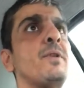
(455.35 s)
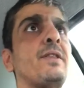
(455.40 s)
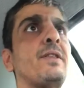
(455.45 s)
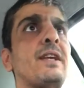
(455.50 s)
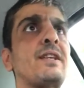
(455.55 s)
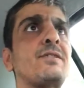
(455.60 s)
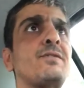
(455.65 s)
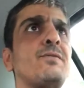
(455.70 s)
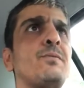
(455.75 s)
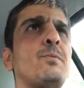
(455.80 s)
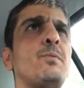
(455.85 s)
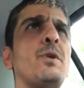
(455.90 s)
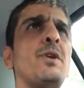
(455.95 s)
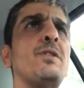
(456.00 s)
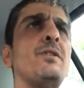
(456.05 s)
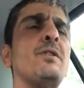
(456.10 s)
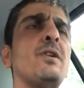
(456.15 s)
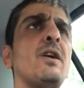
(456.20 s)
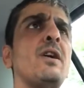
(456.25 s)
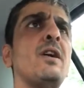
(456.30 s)
That's
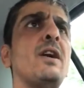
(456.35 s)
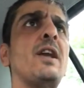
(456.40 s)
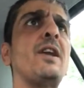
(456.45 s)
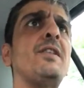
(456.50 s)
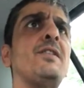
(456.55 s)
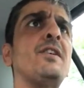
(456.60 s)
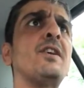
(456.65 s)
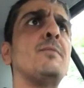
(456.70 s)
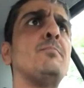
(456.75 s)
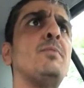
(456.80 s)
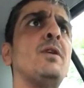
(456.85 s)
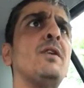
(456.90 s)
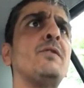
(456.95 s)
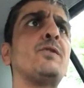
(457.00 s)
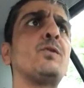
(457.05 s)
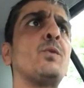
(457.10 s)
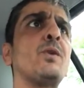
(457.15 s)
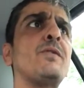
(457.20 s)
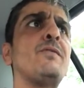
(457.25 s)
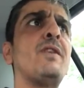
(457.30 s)
with anything above
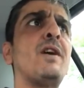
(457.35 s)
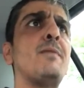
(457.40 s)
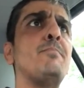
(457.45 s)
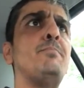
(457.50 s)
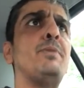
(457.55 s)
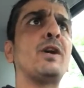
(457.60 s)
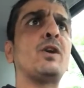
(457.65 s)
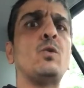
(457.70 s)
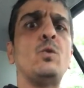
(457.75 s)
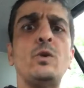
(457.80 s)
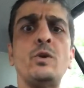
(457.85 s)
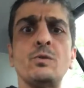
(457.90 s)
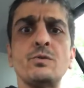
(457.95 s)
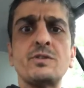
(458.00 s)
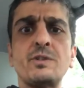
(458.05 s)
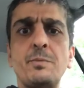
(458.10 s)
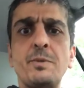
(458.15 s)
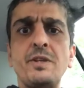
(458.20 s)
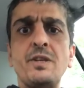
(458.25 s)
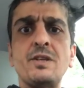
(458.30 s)
25 Bitcoin on
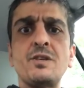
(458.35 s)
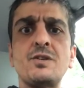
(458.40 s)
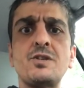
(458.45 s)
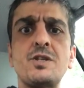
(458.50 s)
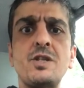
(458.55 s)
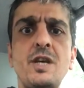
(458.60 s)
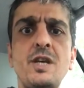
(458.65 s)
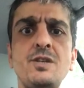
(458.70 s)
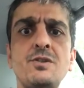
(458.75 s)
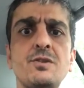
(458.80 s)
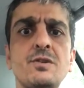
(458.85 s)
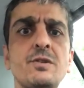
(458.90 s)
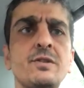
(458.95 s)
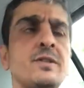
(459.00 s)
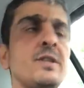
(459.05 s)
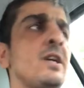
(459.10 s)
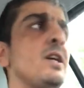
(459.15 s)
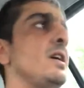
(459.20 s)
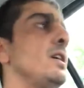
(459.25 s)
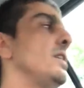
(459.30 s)
some of the
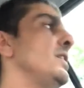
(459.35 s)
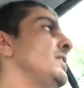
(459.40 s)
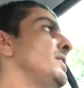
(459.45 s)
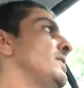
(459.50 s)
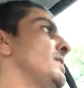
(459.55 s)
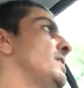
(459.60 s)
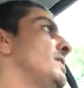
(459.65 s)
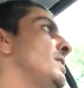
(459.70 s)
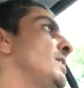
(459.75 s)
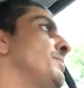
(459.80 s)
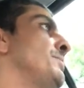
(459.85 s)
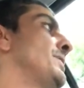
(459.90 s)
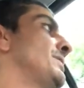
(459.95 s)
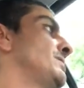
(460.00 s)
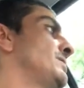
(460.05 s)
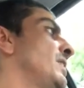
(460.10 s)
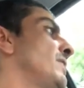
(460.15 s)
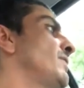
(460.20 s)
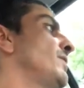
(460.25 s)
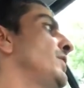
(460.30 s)
exchanges. That's
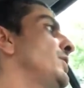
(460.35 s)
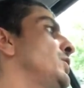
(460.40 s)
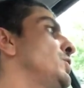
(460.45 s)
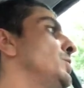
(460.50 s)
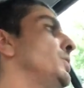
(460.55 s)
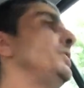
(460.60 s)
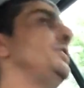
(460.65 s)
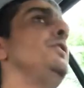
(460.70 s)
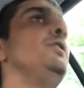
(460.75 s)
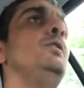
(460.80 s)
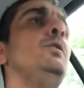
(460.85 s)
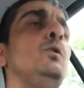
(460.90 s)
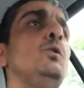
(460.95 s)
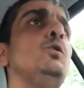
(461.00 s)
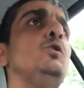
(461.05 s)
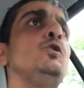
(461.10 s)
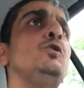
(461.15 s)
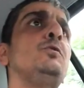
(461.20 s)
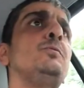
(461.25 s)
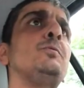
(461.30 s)
definitely good
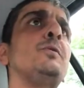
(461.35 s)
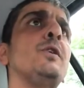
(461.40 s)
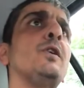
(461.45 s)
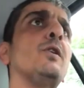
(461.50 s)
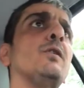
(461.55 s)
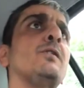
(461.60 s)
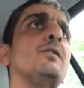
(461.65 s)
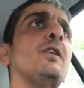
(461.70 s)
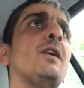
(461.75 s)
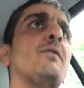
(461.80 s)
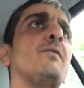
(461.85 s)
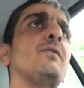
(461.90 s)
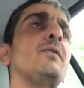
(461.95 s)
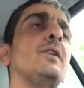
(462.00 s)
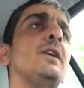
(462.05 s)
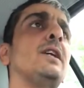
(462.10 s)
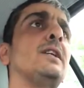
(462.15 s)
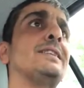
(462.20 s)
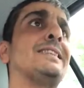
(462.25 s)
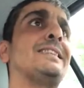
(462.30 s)
news.
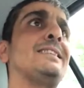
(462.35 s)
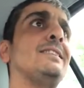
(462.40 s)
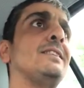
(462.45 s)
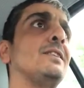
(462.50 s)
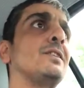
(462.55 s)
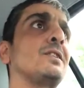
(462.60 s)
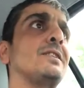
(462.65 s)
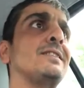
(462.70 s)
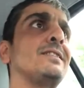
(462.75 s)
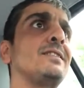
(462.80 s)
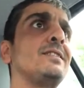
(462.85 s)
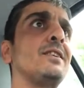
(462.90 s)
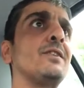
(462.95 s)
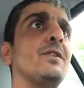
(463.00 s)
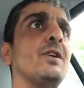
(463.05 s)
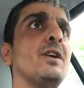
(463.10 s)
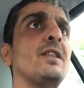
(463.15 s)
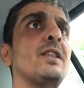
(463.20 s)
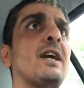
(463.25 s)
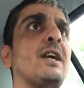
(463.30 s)
Definitely
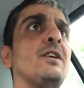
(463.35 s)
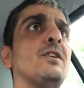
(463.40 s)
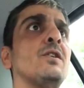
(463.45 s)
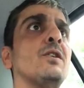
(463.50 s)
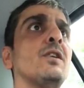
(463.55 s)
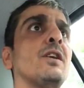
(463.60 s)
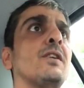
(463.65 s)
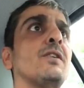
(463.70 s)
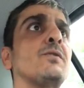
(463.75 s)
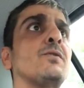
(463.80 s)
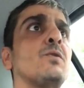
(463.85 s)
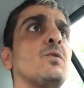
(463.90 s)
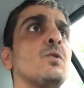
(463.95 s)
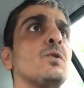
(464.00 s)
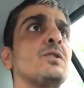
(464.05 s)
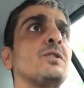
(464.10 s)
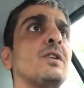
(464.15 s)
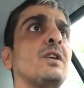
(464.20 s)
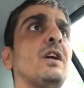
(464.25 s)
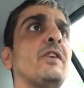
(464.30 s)
considering that of
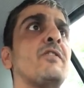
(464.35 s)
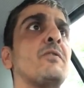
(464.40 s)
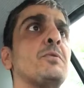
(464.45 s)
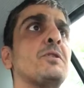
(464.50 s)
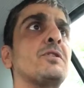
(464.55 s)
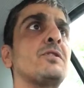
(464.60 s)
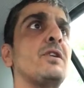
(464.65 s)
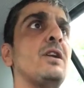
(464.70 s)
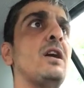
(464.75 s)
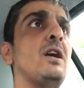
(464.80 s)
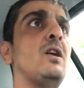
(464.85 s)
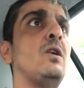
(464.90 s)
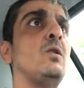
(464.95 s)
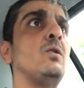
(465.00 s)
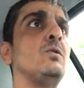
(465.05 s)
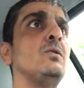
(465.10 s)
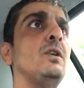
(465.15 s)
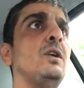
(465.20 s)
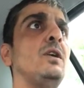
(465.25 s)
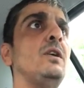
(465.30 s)
course the governments are
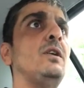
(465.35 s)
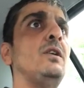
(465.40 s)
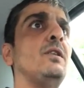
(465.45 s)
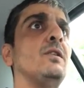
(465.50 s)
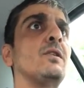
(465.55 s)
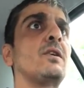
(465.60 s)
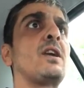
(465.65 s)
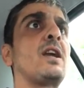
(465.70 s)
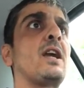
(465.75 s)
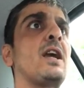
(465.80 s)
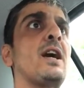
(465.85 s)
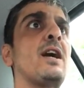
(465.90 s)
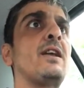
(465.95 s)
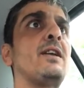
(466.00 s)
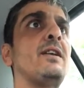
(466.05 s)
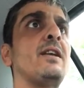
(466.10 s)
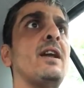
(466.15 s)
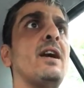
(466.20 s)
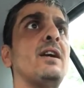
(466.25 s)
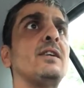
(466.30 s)
now looking at
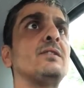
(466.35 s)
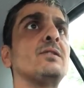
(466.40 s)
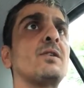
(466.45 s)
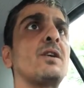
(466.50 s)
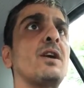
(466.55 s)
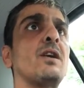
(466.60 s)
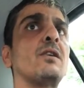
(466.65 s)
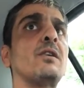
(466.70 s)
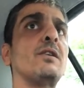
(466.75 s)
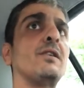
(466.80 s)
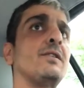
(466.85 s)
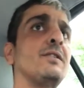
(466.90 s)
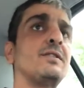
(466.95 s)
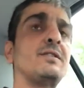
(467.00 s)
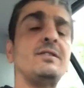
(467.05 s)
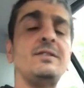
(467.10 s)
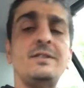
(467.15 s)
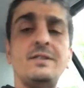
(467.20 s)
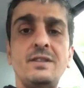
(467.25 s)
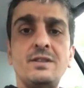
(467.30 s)
it as okay,
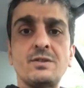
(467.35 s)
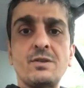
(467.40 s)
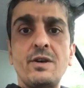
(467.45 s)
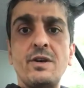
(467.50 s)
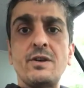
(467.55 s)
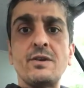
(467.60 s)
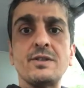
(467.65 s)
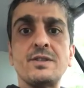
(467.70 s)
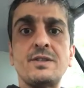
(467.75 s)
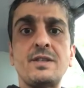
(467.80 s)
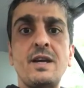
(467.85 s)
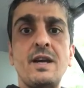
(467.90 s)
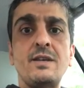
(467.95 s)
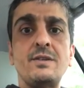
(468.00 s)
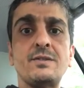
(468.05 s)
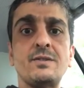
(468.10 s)
these are here to stay.